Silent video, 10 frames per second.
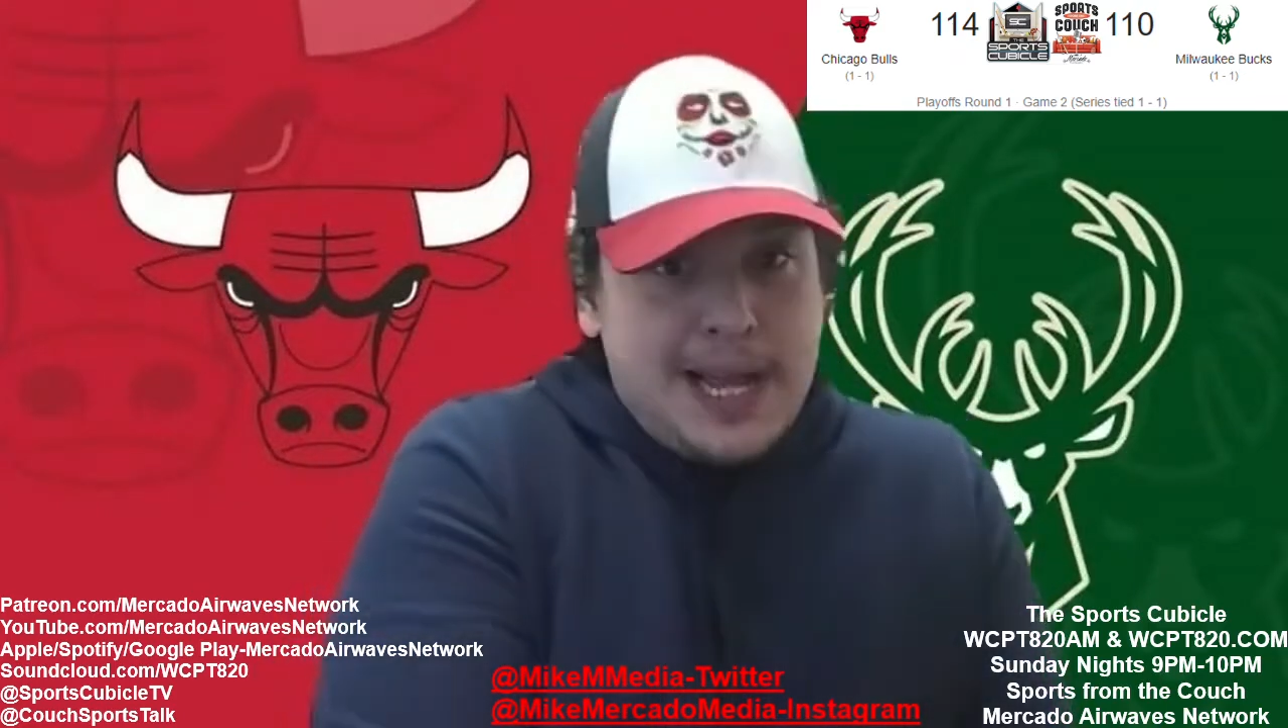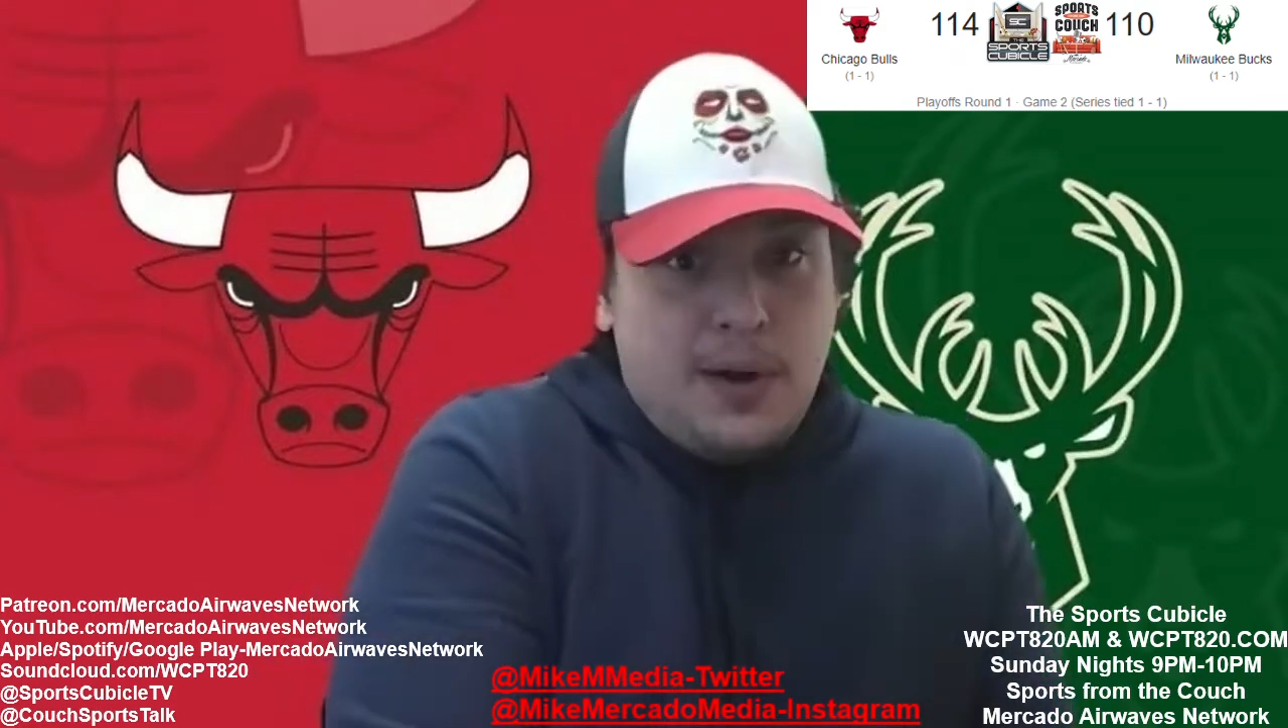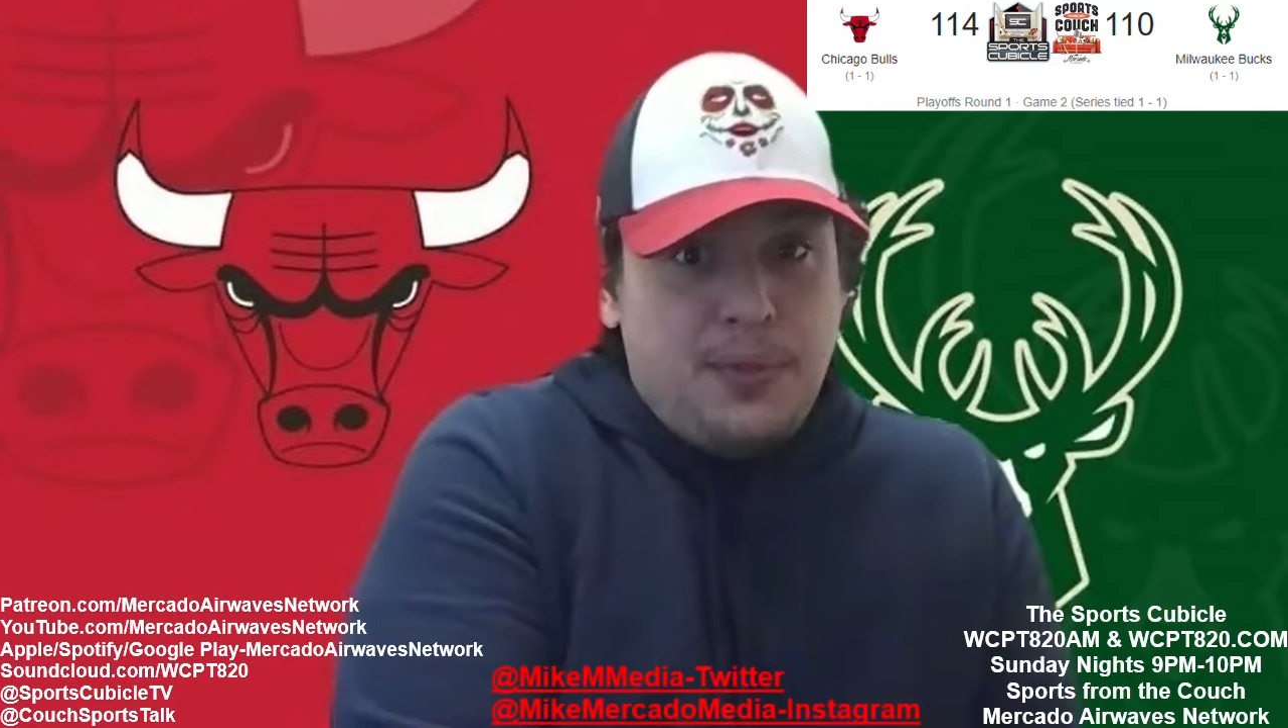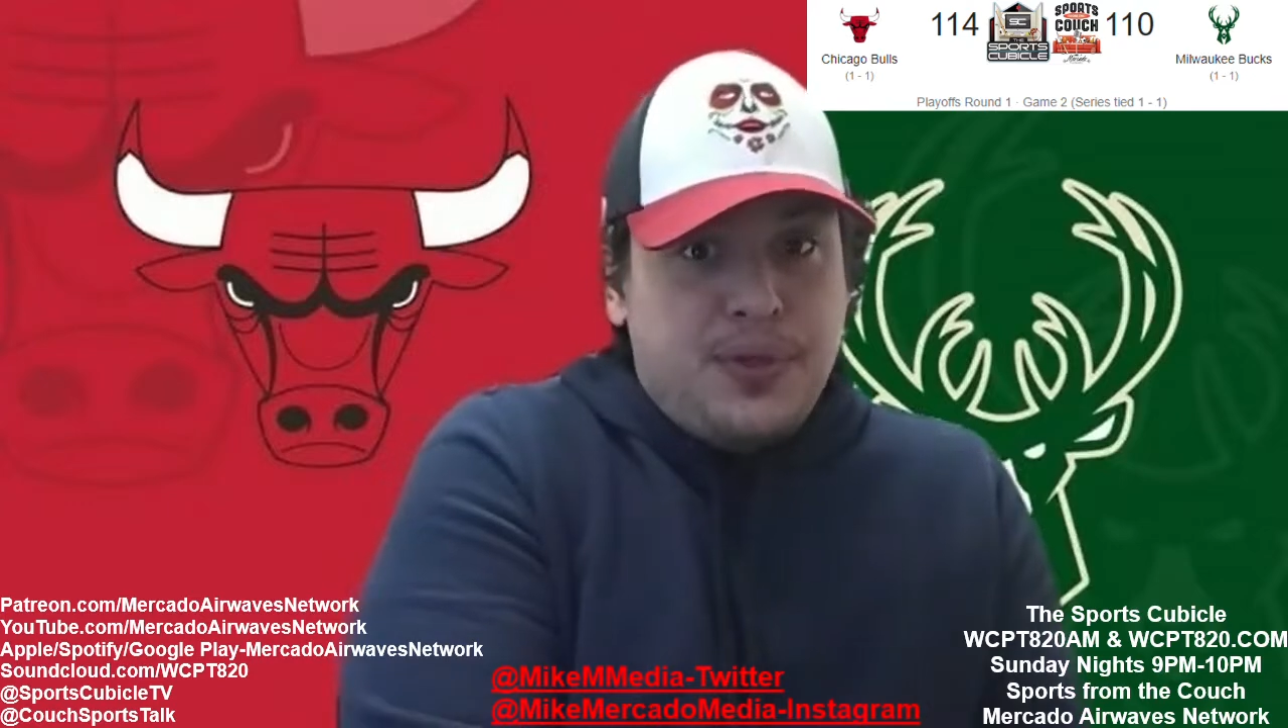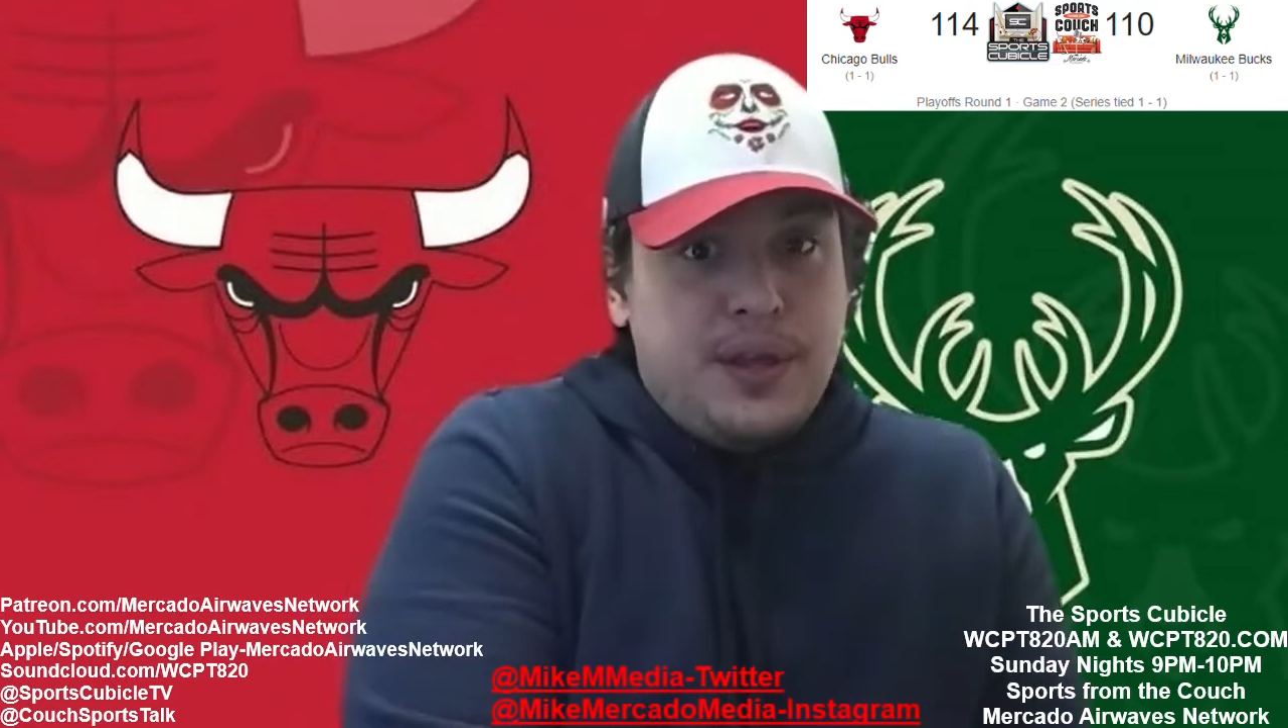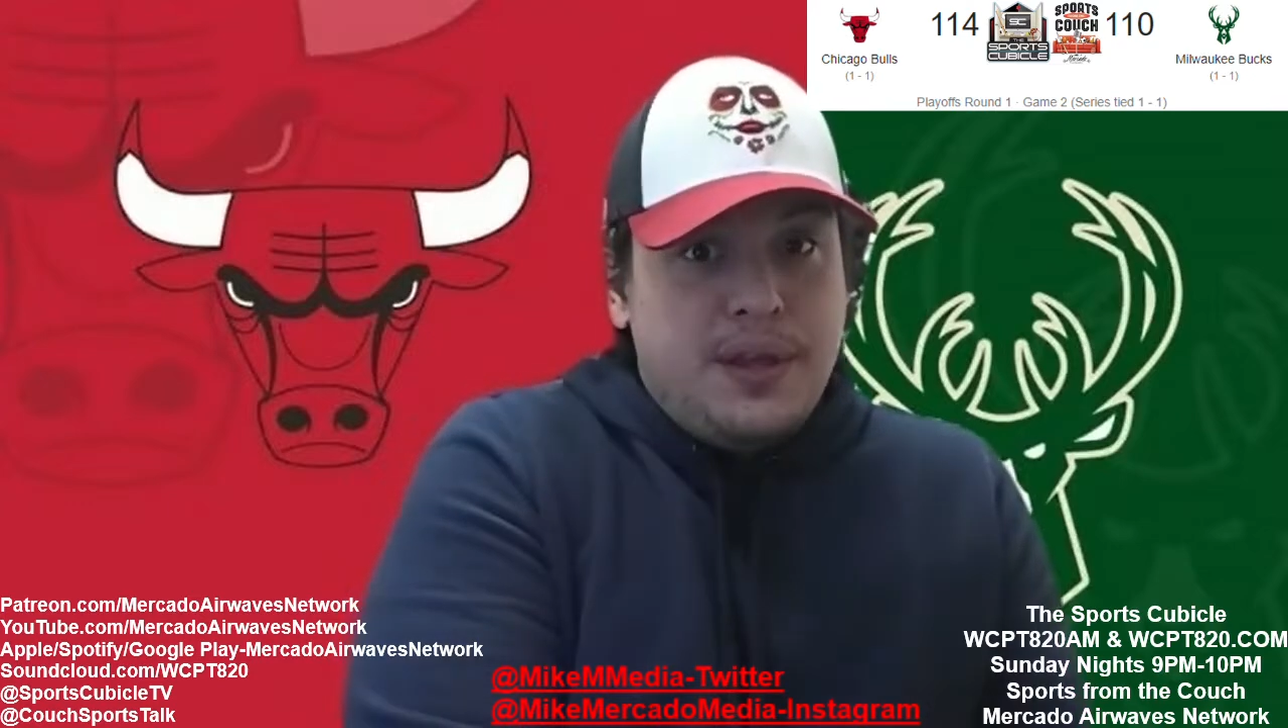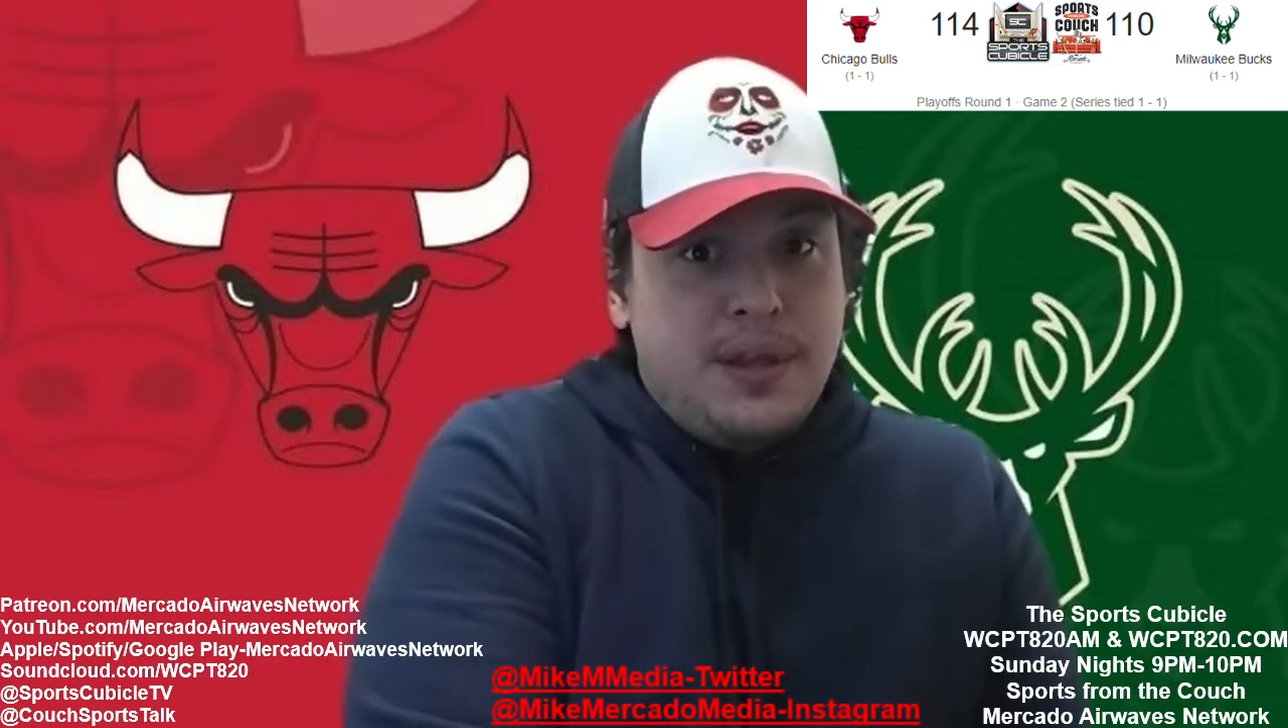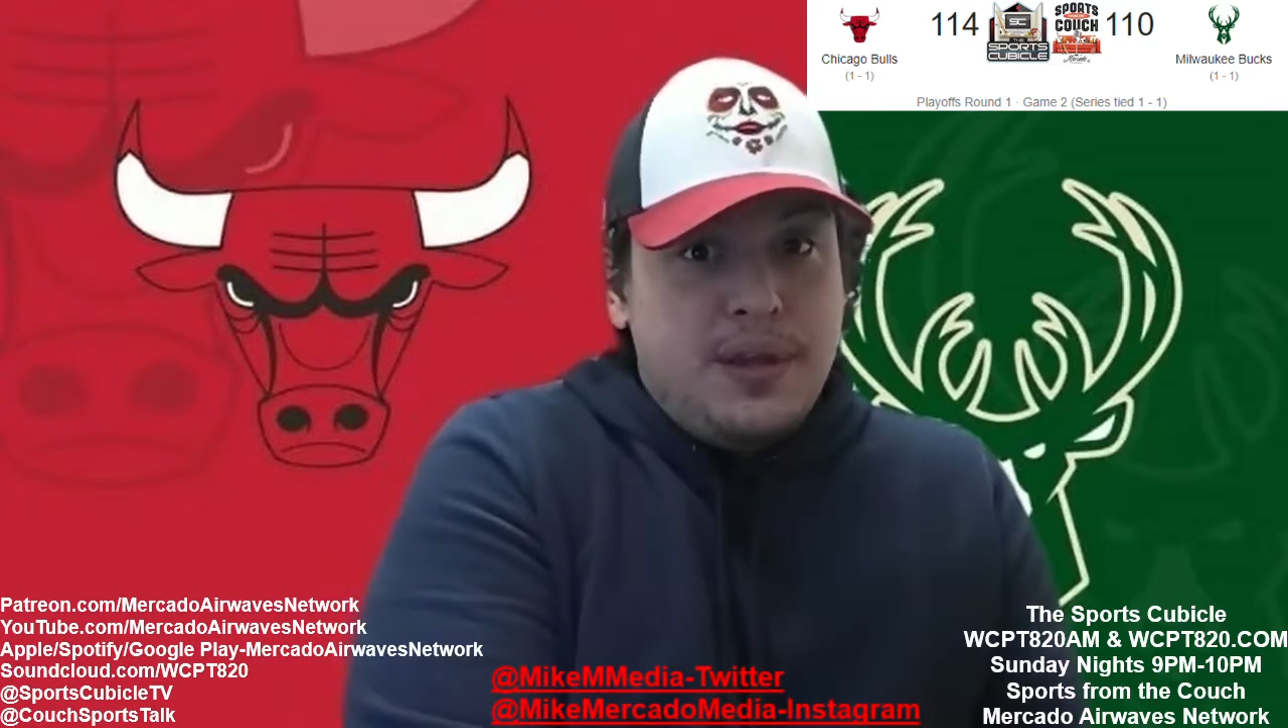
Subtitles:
healthy,